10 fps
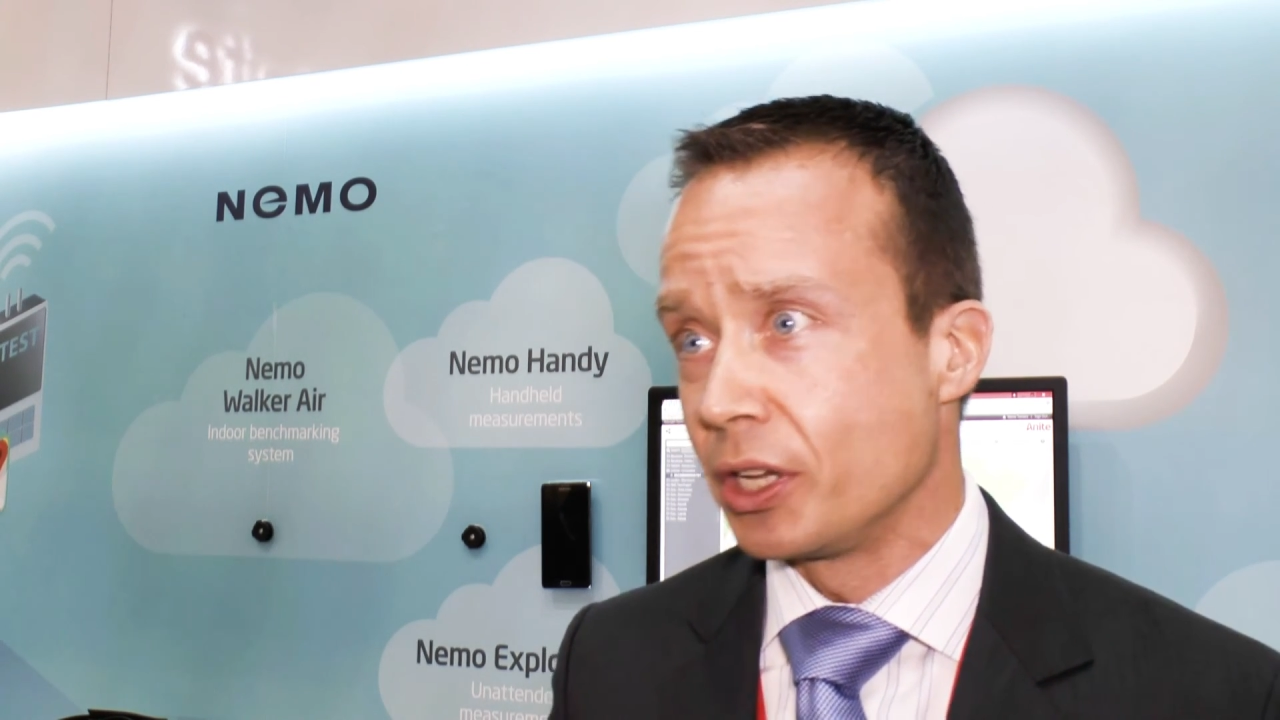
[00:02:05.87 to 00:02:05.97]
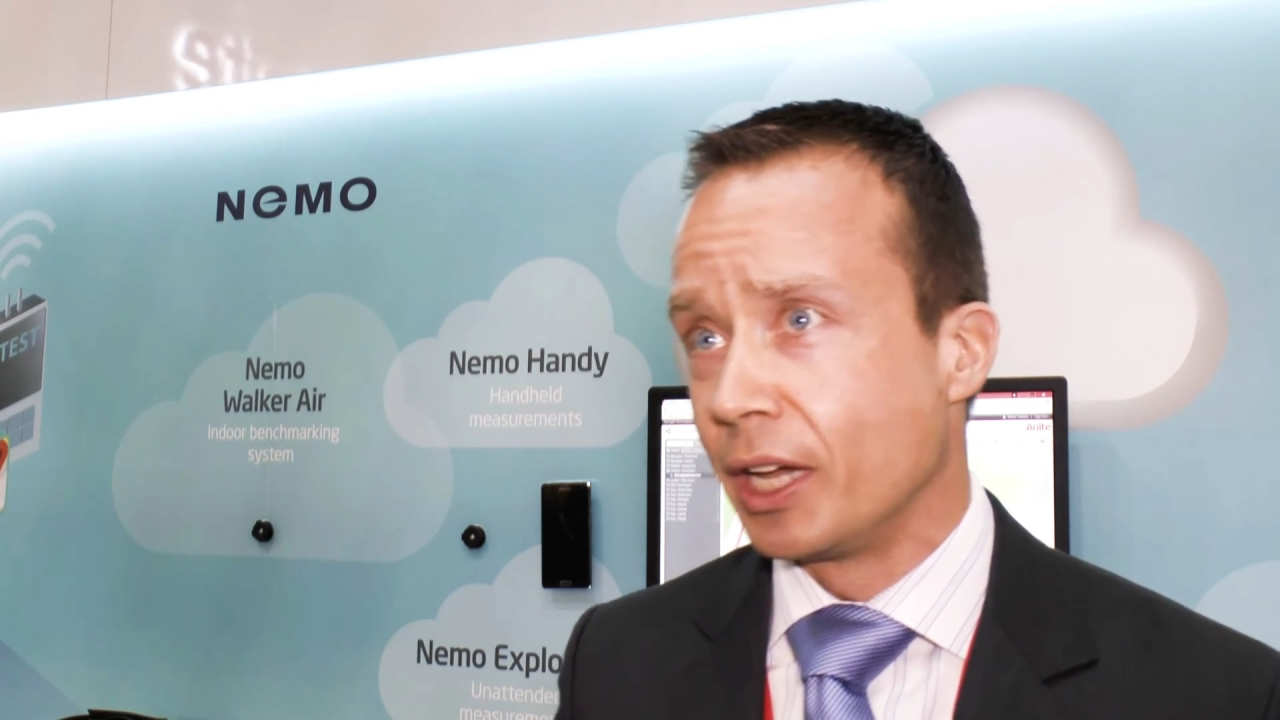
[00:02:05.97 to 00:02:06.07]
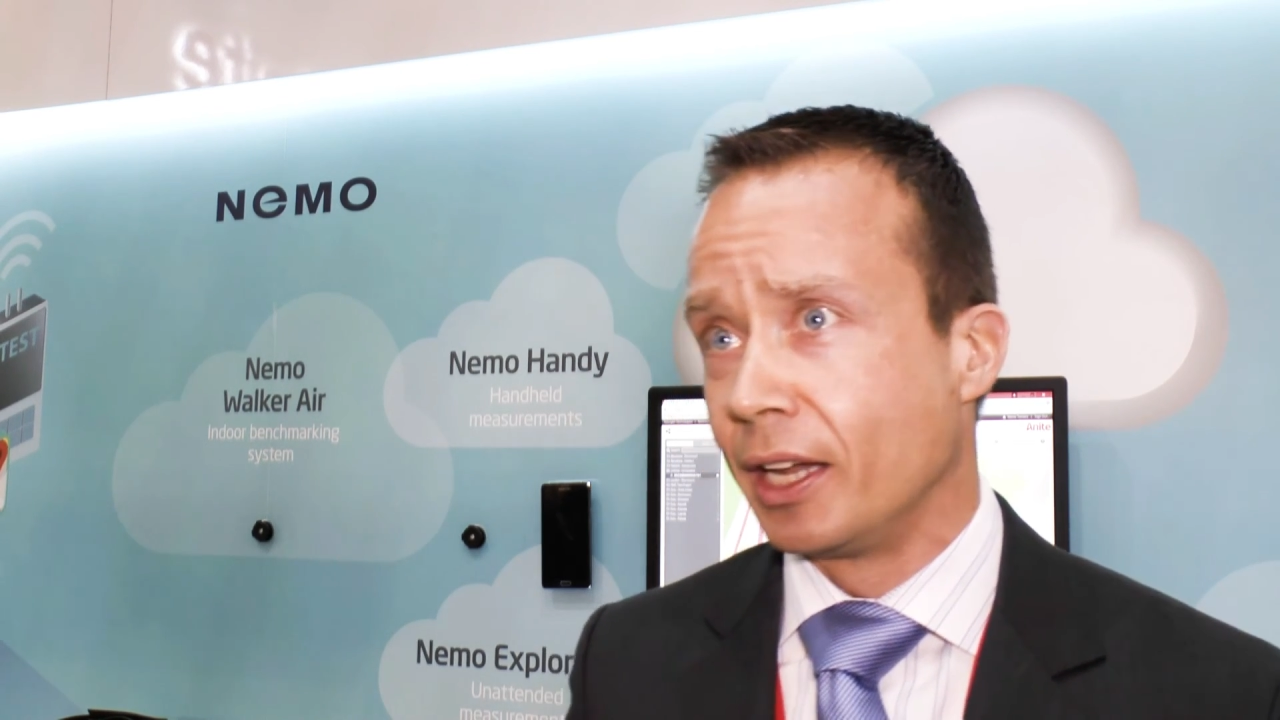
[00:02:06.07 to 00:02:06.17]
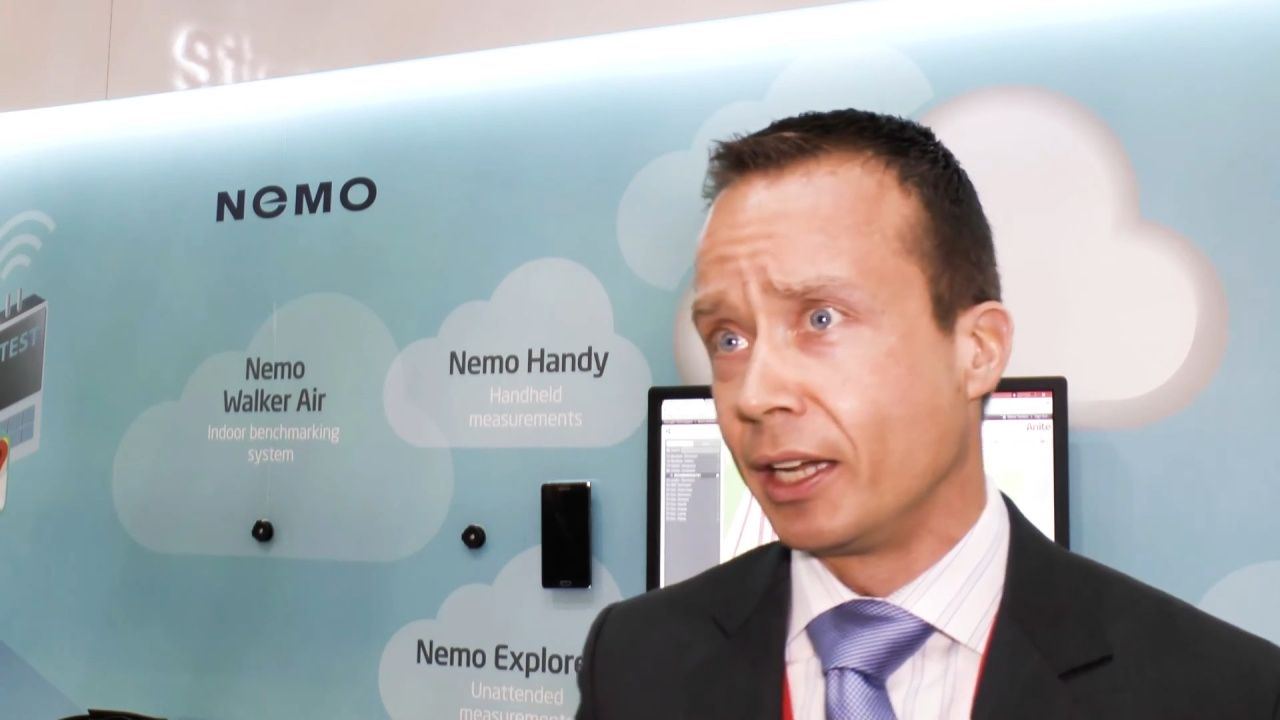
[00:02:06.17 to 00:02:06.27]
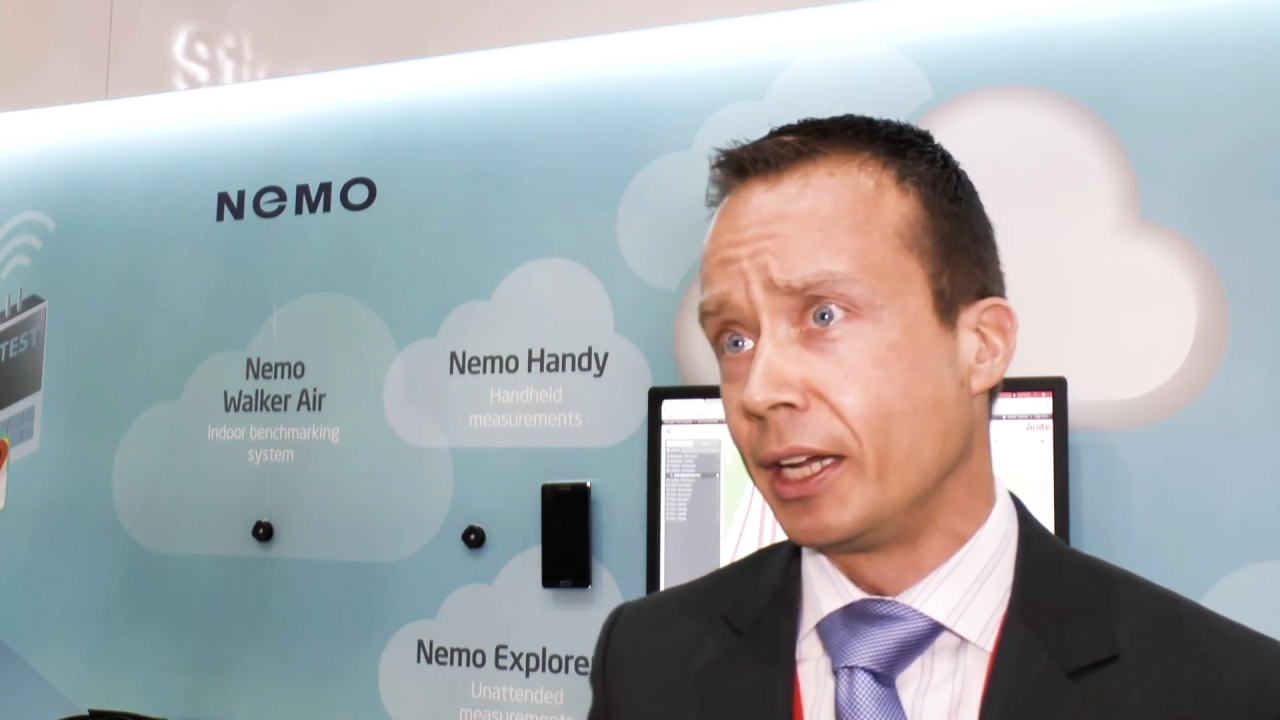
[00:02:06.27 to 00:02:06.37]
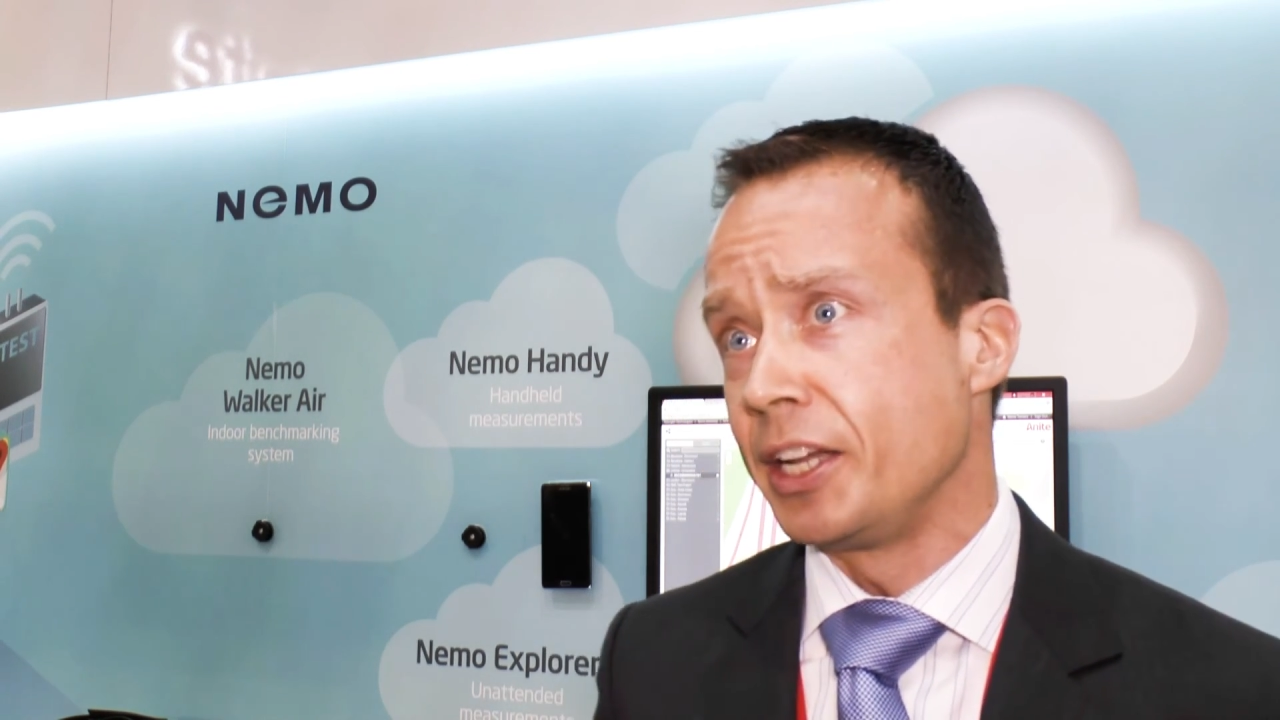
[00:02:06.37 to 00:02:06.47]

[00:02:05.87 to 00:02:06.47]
uh,